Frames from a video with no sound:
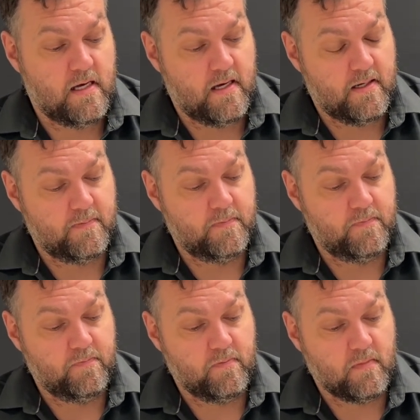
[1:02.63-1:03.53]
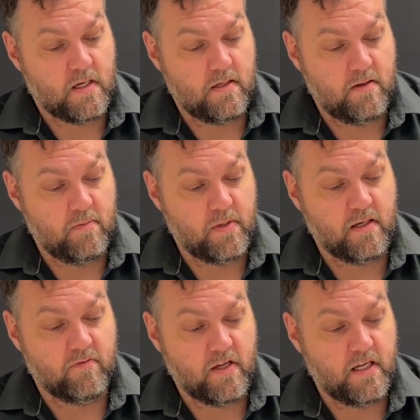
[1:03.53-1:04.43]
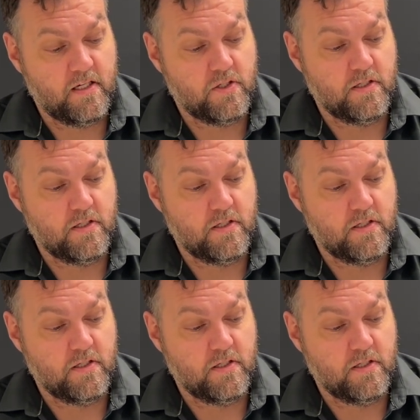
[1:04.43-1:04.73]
The big advantage